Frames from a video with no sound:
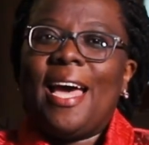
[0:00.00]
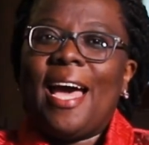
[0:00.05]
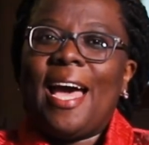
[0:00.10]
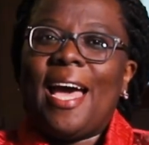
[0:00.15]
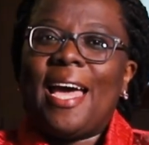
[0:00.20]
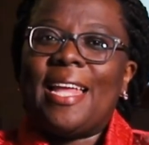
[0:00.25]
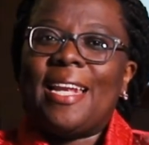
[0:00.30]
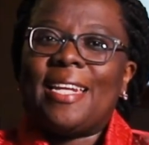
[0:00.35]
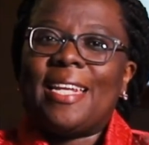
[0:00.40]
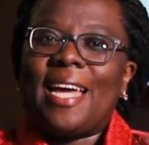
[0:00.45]

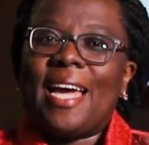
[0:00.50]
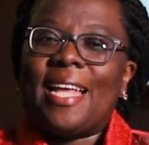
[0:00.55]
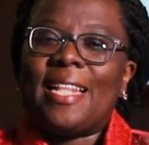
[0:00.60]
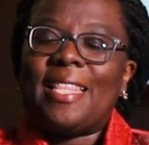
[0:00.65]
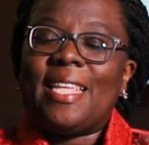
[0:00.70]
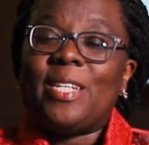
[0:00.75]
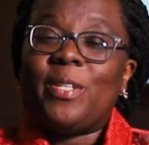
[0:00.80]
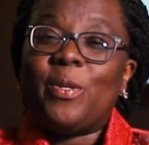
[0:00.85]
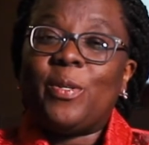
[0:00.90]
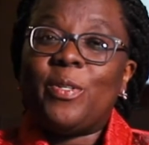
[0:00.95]
And
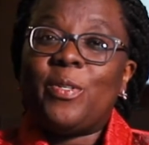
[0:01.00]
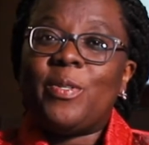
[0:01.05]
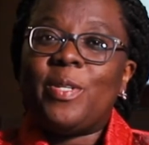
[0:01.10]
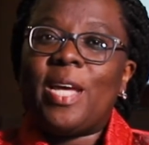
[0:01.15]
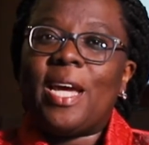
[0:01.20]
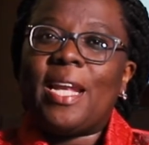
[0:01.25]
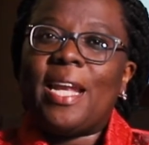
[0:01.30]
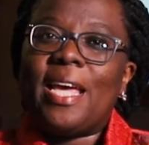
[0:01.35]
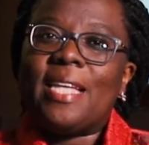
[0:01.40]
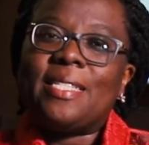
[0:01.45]
they don't
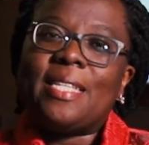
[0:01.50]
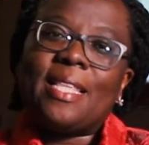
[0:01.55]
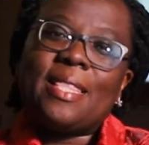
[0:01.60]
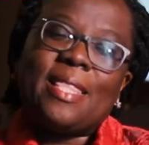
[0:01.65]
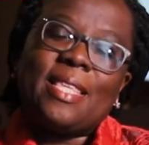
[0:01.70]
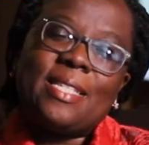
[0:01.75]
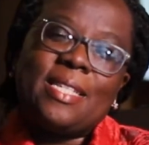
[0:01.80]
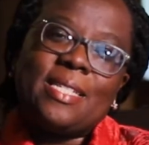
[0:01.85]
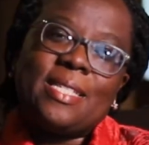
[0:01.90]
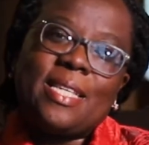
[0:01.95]
realize that
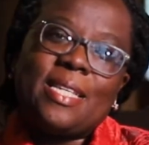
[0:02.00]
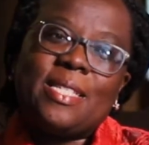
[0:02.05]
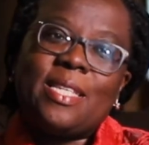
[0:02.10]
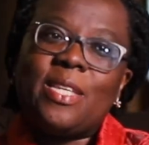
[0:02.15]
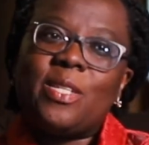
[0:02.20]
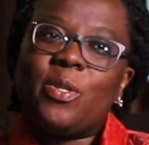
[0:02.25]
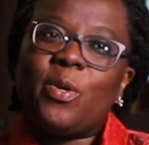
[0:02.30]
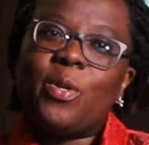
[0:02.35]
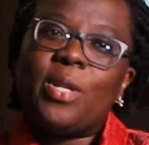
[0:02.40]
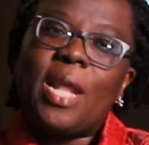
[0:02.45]
this is the
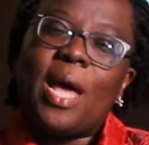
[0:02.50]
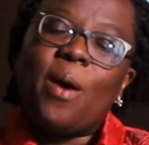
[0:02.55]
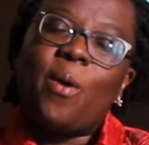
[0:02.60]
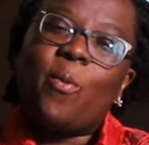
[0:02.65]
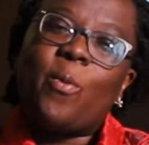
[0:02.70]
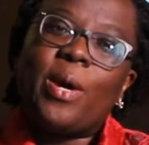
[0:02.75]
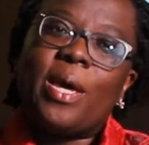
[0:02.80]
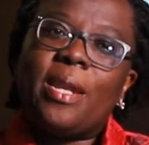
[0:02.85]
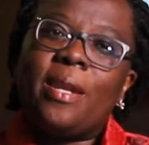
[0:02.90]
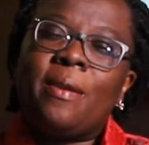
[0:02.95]
season now
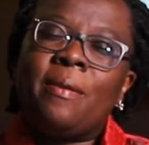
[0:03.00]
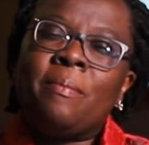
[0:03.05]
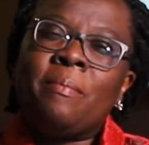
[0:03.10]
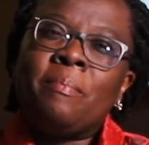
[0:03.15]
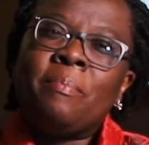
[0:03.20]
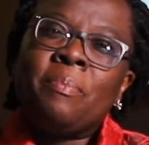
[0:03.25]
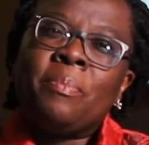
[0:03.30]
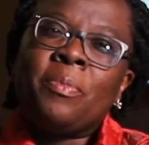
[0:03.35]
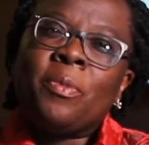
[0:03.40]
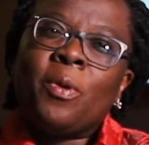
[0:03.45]
when
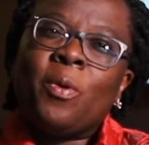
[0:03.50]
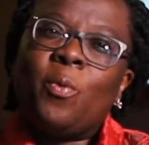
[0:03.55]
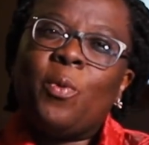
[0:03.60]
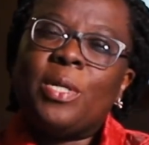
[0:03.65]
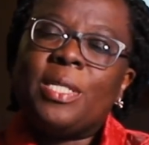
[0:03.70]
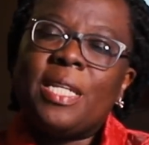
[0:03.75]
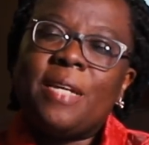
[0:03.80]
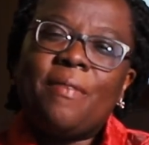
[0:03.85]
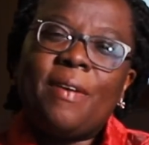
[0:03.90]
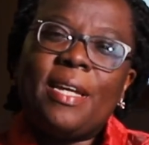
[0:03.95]

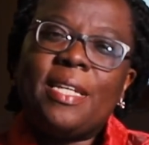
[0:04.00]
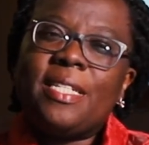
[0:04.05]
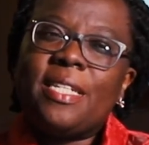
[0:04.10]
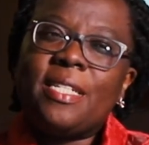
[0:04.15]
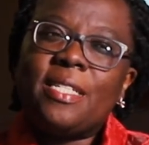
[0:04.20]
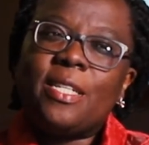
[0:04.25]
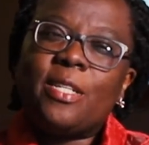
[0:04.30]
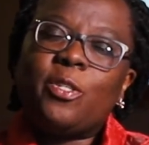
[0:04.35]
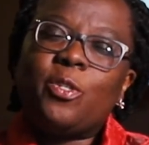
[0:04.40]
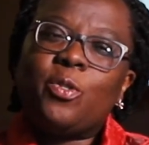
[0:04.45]
whatever it
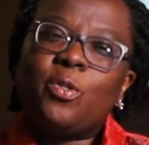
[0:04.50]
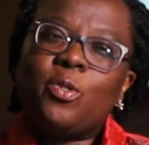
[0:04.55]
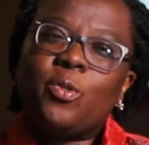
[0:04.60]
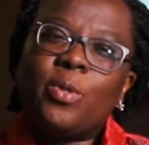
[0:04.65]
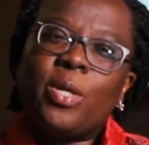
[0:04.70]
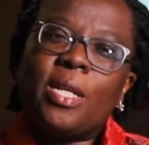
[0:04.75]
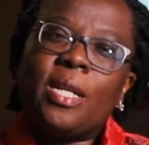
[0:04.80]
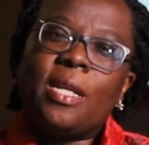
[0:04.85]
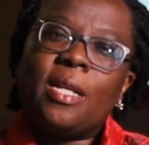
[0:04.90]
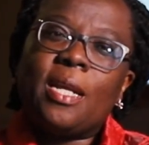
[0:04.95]
is the
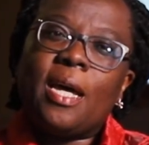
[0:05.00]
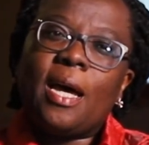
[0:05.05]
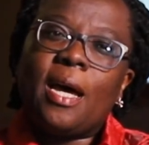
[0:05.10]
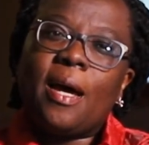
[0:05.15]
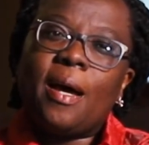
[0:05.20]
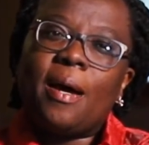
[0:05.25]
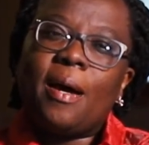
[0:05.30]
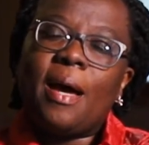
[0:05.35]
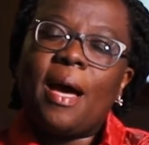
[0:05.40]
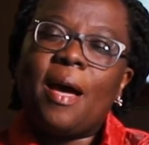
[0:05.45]
children
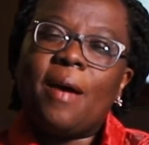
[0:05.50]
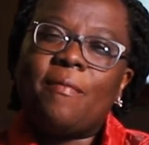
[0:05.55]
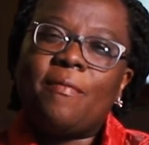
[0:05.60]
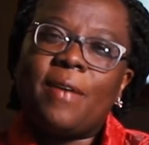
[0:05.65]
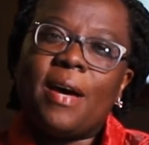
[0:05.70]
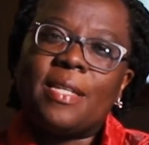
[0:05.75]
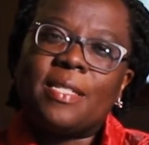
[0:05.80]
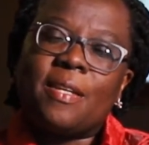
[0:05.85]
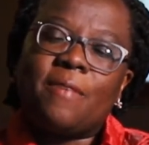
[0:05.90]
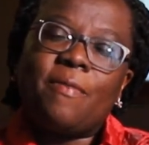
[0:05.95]
have
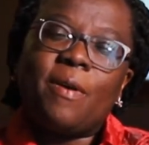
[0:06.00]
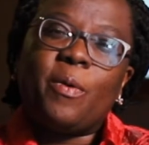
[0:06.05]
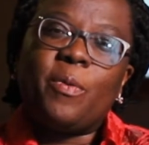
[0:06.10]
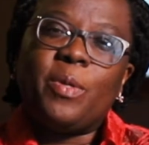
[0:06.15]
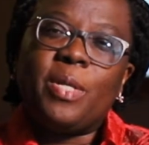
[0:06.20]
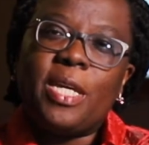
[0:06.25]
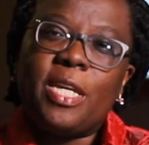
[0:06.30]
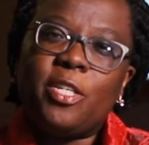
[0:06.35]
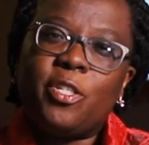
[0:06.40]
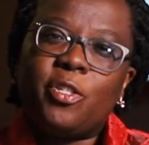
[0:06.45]
as a
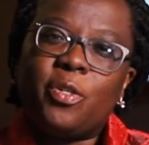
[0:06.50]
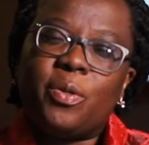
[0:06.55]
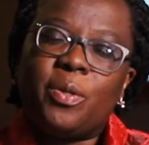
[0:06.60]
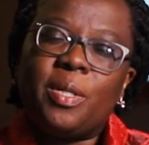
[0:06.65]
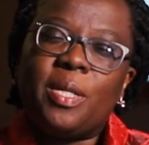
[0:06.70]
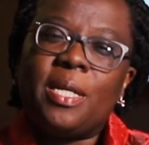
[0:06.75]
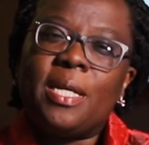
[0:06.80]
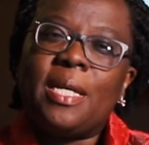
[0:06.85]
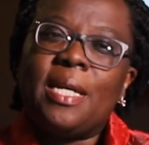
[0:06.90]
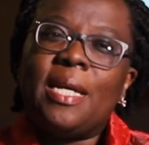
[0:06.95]
foundation
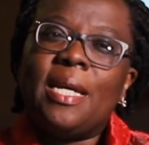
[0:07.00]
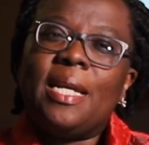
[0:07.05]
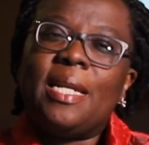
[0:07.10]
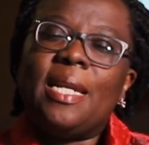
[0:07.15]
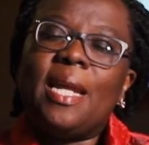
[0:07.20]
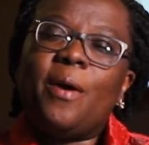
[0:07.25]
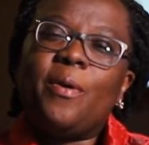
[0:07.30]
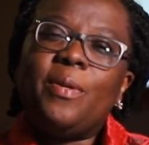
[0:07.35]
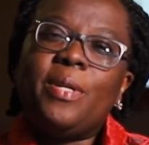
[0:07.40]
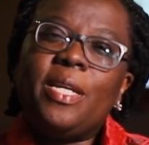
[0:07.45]

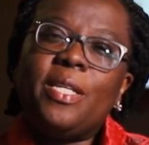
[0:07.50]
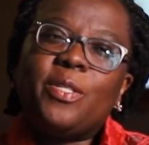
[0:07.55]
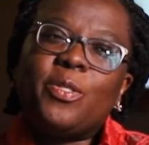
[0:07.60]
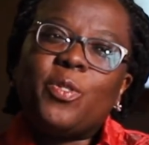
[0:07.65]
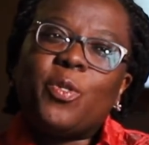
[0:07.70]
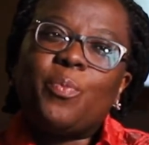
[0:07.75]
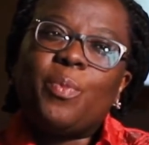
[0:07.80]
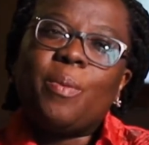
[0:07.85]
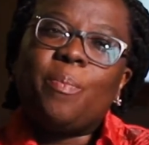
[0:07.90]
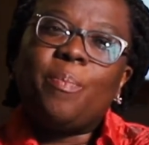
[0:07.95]
now needs
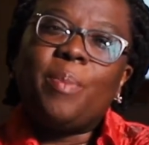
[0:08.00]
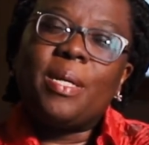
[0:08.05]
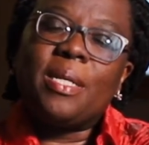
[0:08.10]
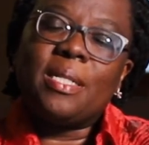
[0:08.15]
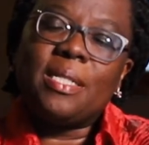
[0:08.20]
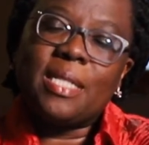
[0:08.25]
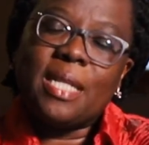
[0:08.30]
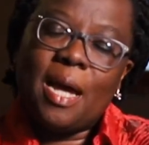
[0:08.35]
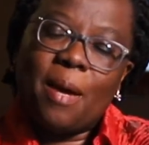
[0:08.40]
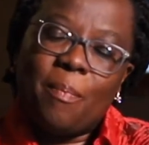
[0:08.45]
to be
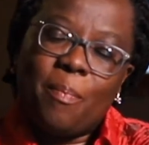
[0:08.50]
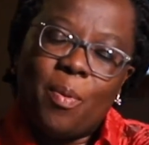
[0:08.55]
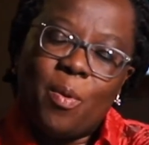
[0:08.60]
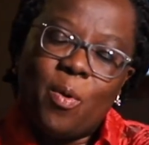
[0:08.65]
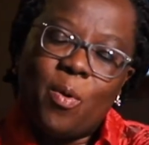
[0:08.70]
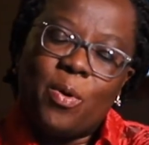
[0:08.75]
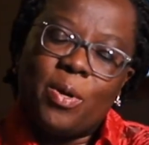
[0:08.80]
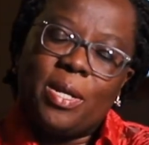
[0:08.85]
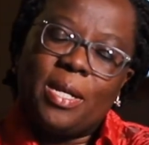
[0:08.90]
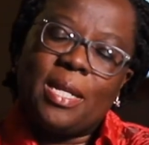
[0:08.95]
built
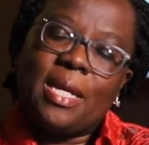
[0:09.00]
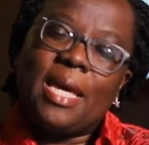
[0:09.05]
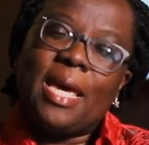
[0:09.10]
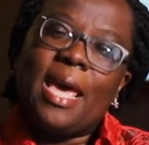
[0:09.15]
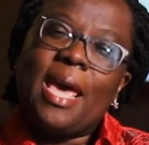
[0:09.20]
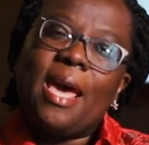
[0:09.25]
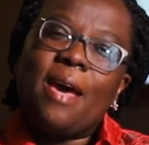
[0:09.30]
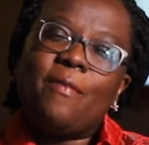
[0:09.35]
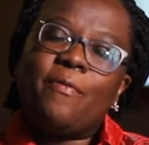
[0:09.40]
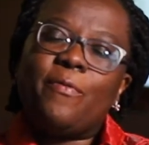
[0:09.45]
upon
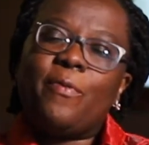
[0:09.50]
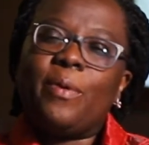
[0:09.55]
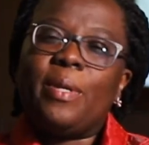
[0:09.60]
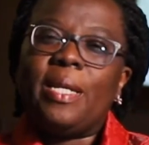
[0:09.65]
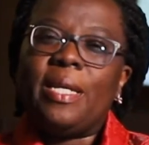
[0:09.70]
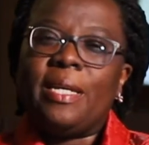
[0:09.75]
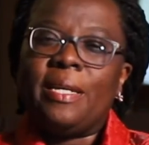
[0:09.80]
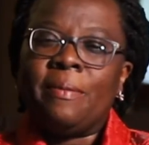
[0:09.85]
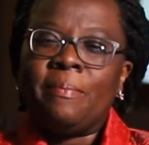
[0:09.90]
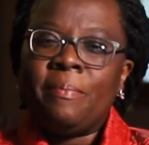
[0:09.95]

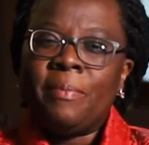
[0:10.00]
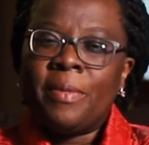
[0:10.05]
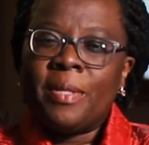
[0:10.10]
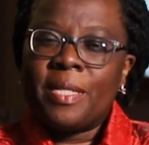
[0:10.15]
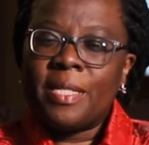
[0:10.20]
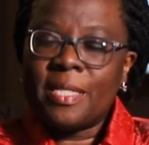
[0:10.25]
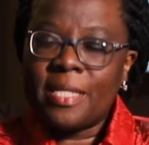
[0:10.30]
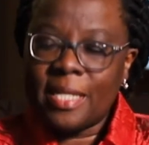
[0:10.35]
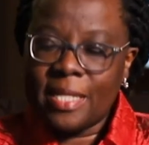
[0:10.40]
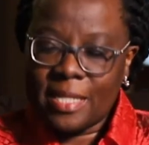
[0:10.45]
carefully,
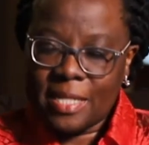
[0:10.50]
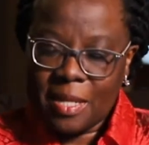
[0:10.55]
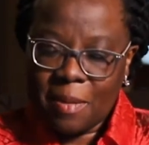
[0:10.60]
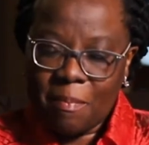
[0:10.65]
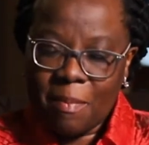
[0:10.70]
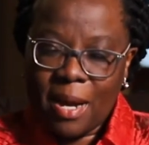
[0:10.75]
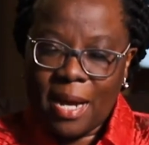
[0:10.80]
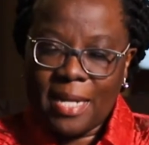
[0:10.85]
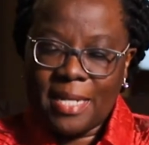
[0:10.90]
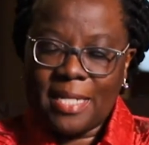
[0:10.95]

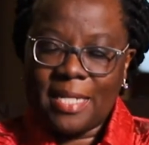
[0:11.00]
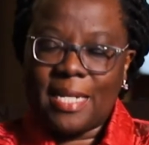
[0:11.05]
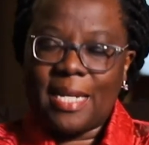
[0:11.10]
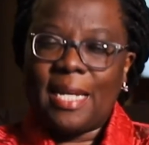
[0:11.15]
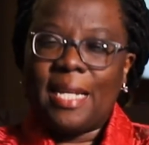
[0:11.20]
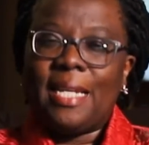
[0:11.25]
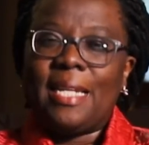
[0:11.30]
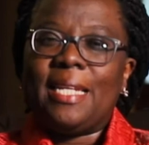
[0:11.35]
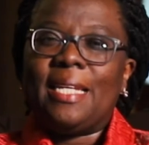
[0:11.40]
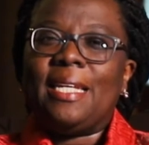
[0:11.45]

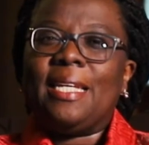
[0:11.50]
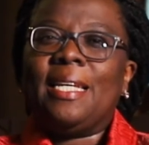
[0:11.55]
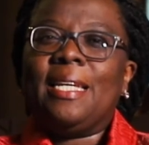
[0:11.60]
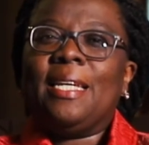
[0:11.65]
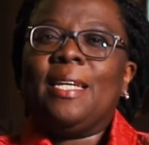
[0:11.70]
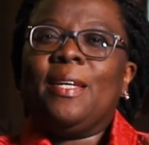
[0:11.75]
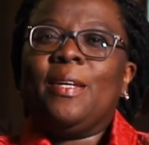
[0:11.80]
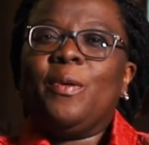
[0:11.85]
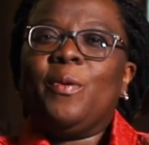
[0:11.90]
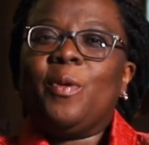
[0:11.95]
systematically,
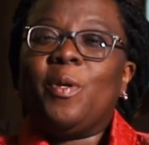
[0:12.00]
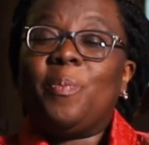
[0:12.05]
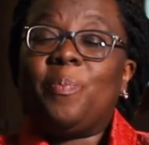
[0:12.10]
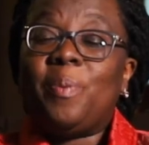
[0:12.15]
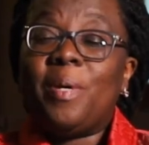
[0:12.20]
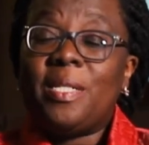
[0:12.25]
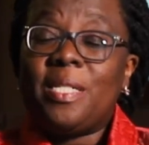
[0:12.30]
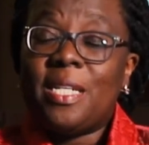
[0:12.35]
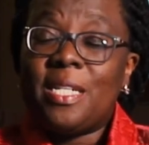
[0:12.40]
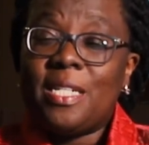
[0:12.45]

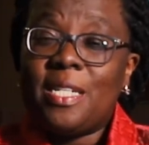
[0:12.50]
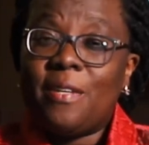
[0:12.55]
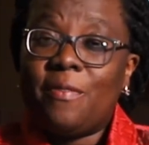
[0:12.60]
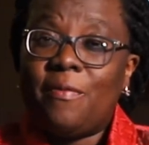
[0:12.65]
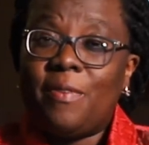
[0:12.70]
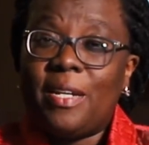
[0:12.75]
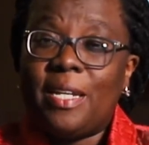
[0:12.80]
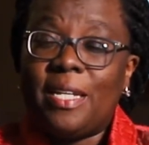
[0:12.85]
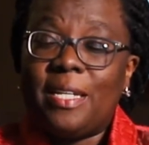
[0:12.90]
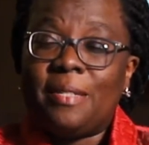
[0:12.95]

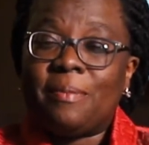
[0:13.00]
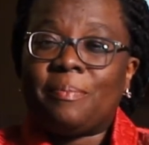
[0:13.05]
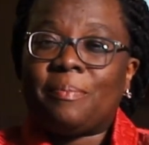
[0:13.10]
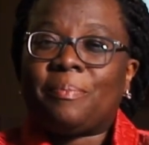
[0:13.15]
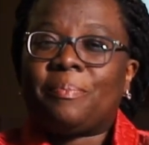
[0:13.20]
repetitively.